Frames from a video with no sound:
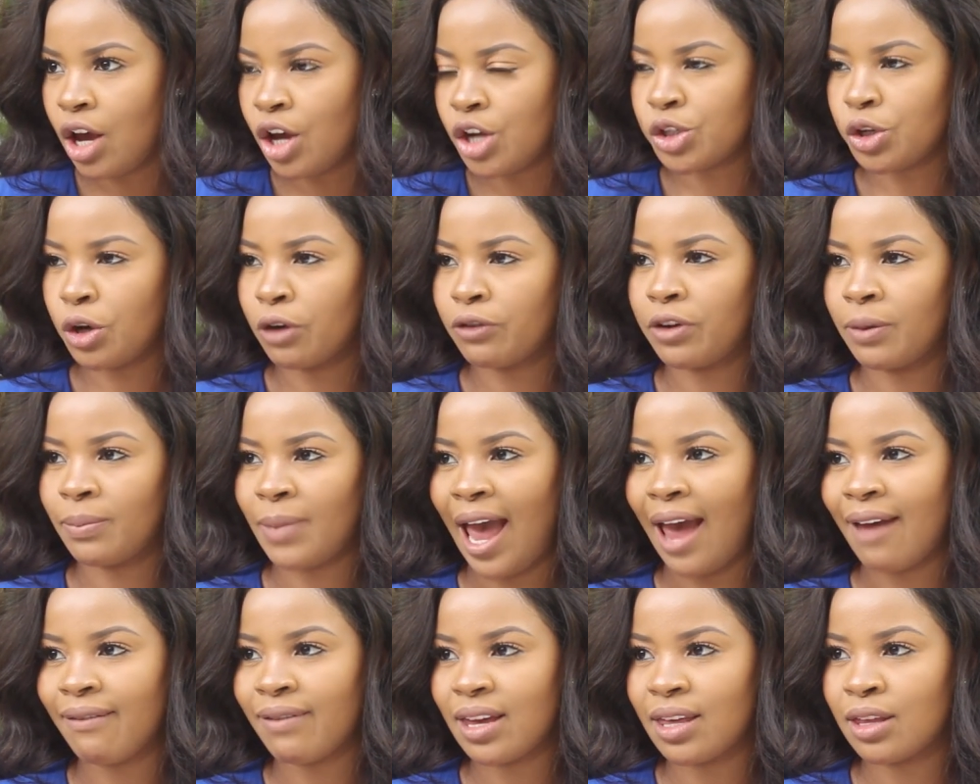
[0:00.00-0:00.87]
So from
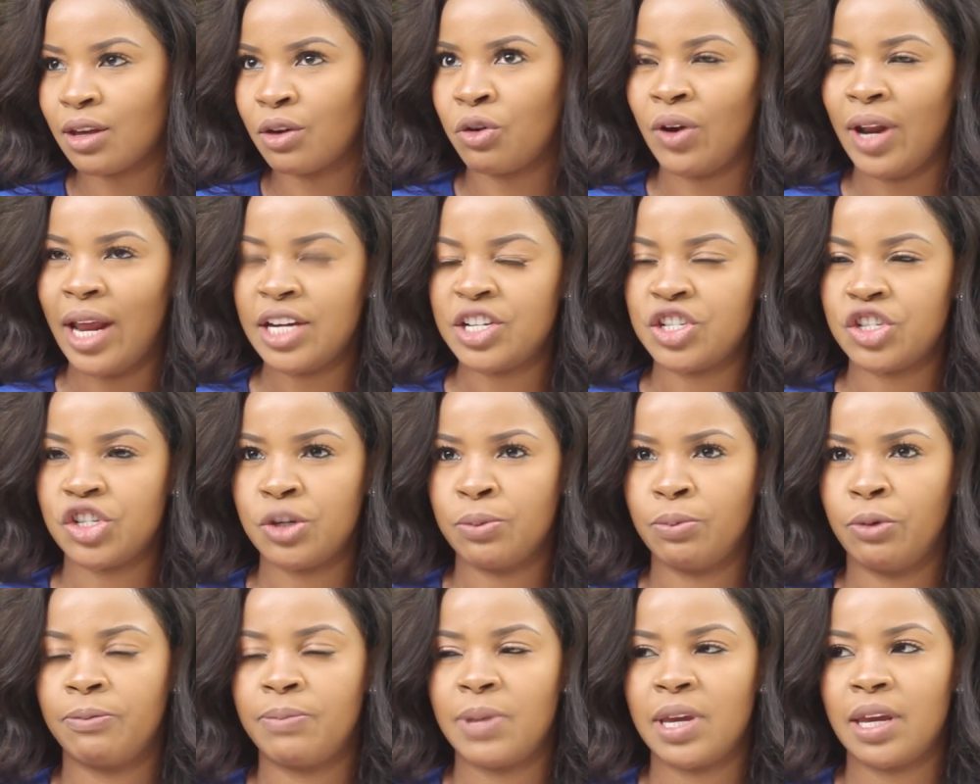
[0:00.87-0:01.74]
having the
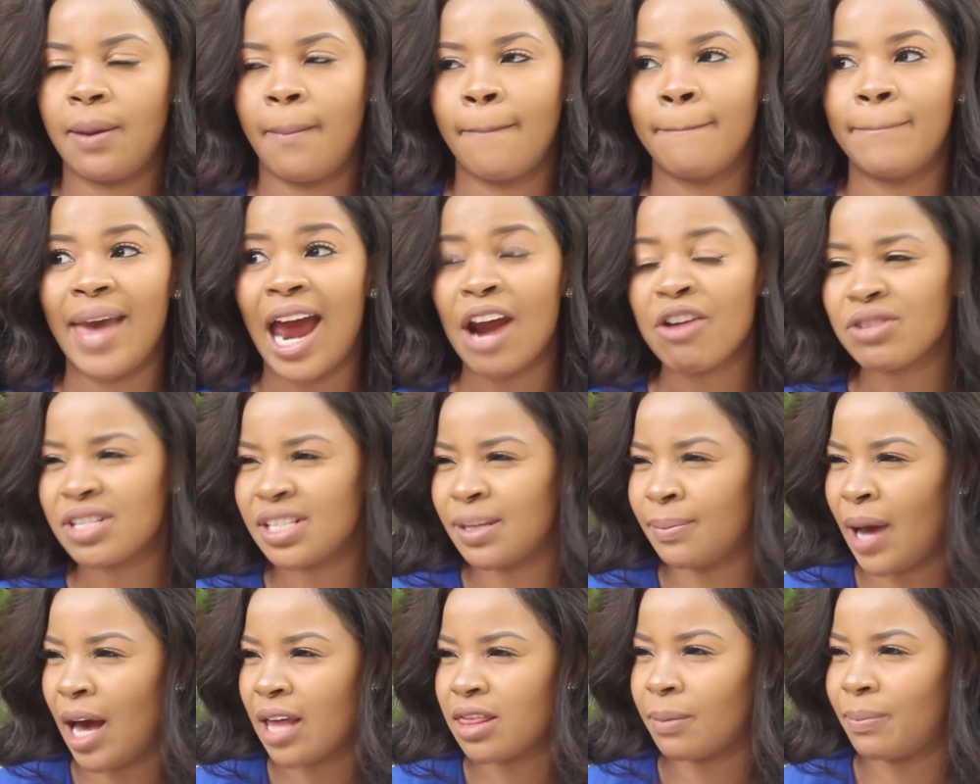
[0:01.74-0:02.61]
relationship of being embarrassed
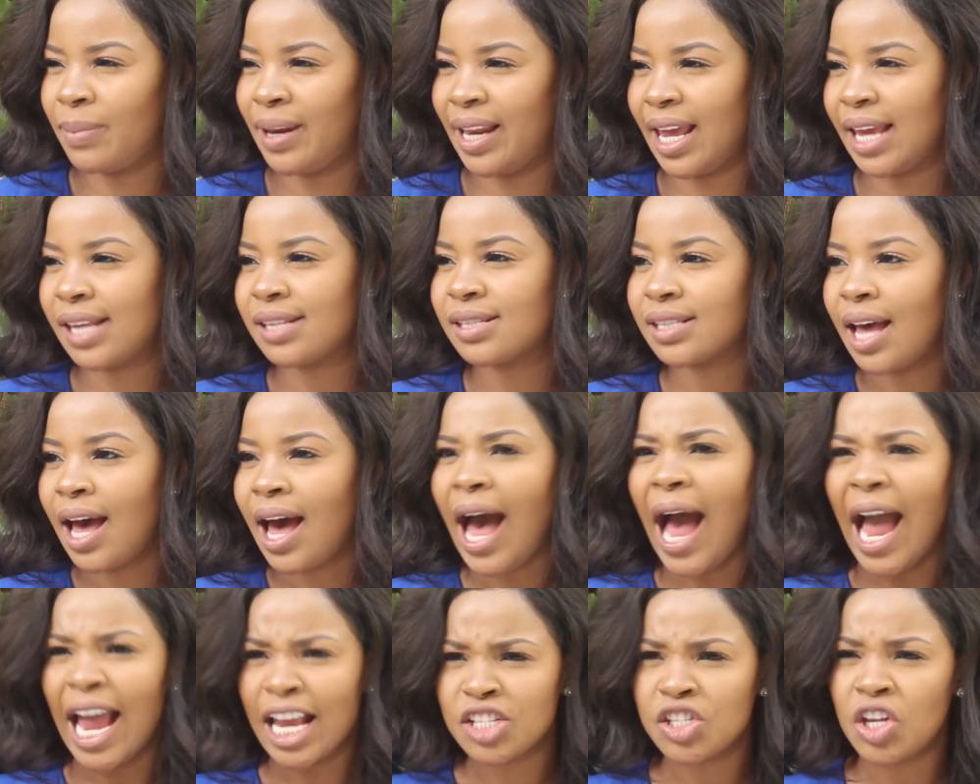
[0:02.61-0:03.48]
about the place,
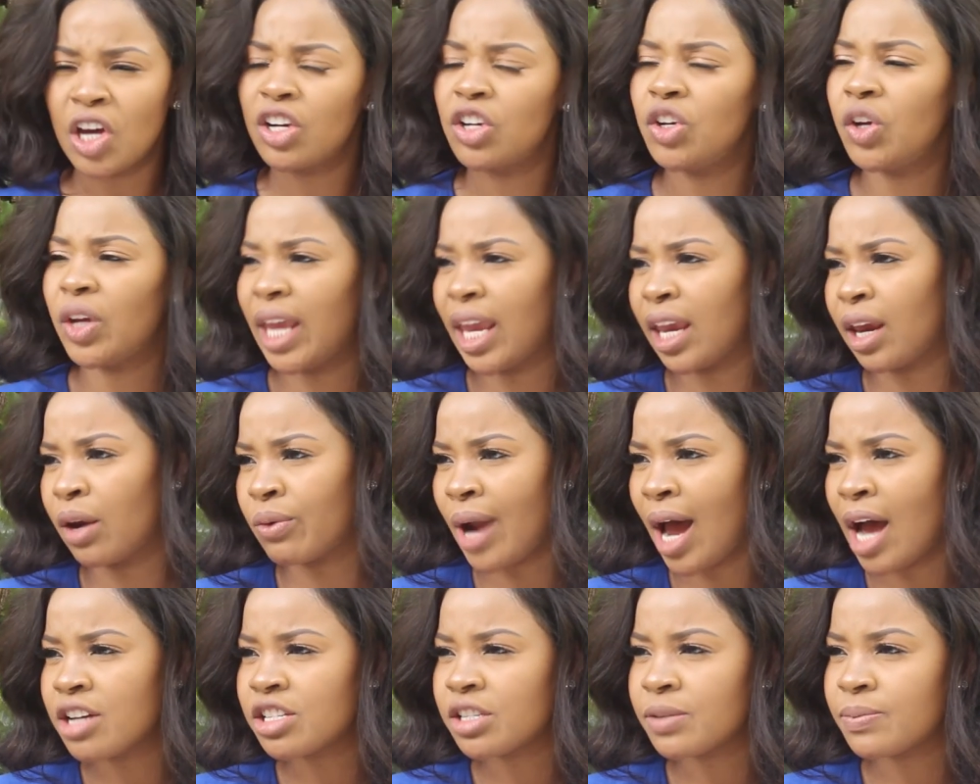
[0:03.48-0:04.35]
I started looking
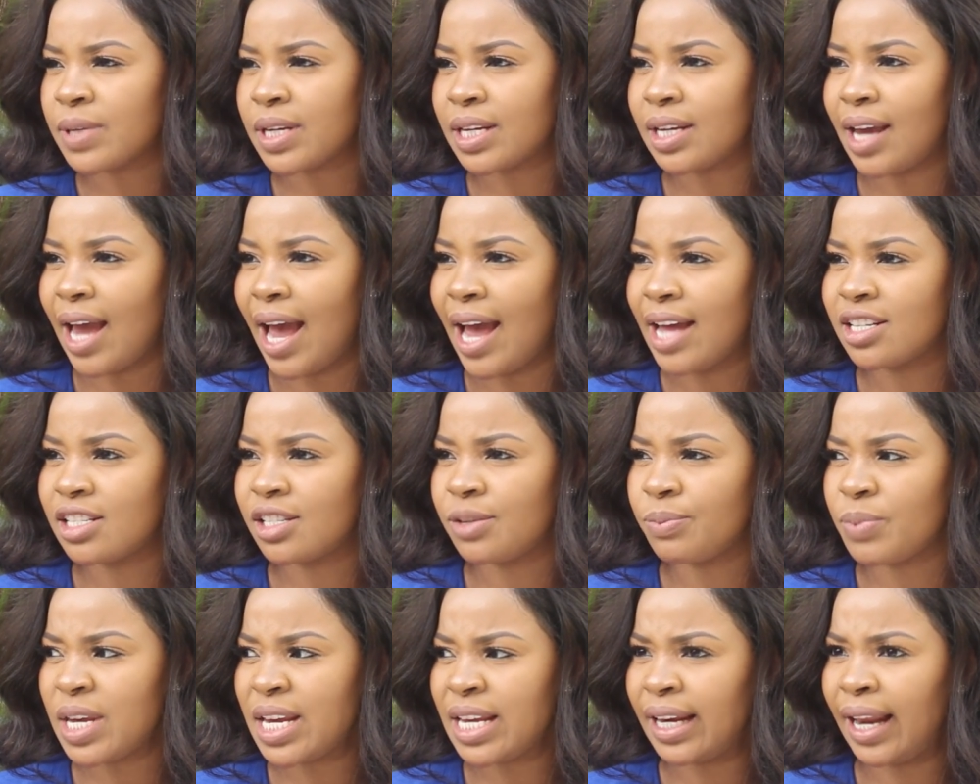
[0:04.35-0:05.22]
around me and
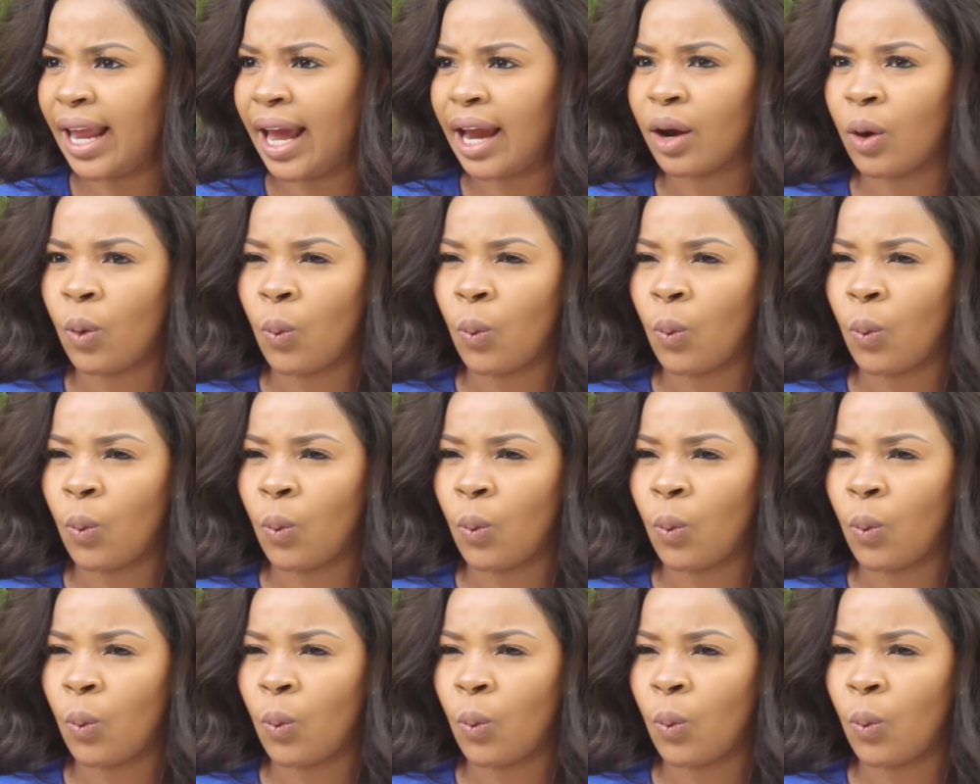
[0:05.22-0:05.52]
being like,